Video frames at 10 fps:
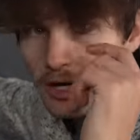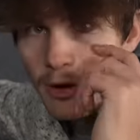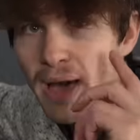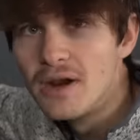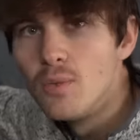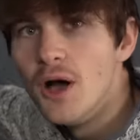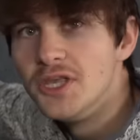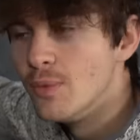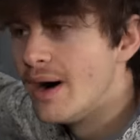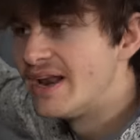No matter
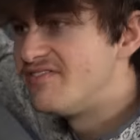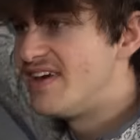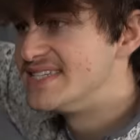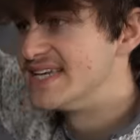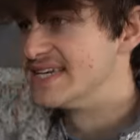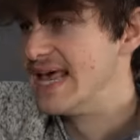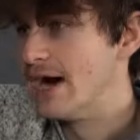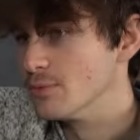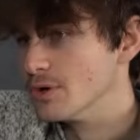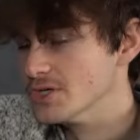what, you want it facing
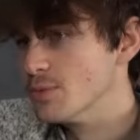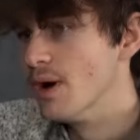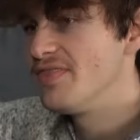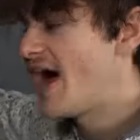downwards. You want